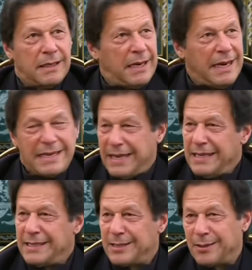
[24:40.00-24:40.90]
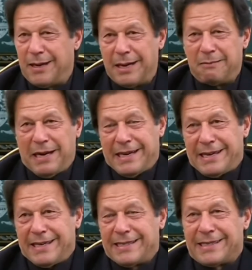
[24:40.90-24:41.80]
I guess so. I
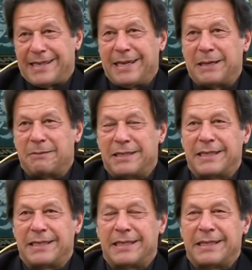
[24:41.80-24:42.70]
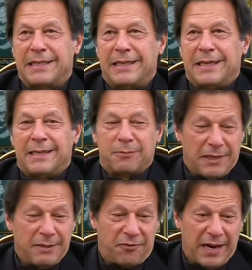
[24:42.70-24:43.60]
can't say. I mean,
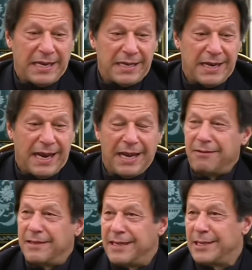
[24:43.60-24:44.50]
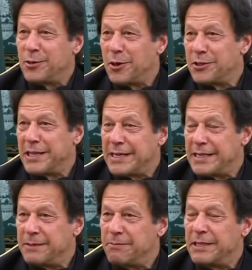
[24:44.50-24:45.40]
frankly, I haven't really gone that
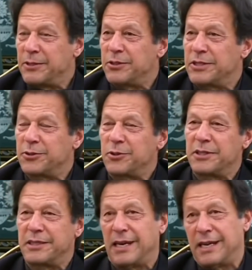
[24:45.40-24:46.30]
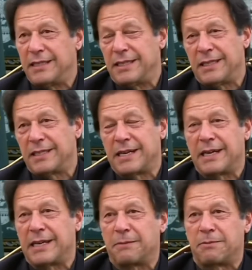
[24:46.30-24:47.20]
deeply into a situation. I think a
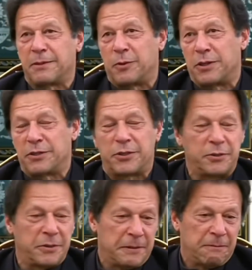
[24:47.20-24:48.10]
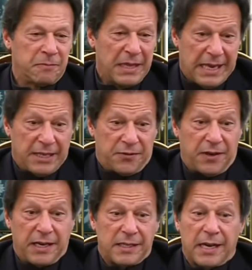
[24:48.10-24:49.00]
young couple want to, as
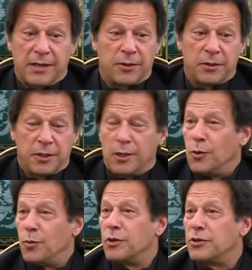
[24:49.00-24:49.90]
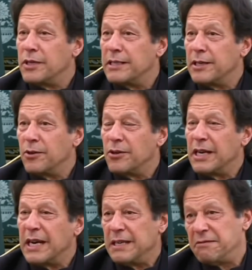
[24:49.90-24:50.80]
far as I know, want to lead their own
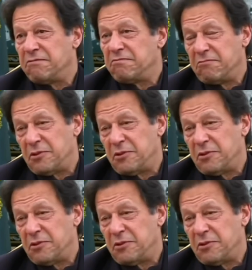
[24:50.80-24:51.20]
life.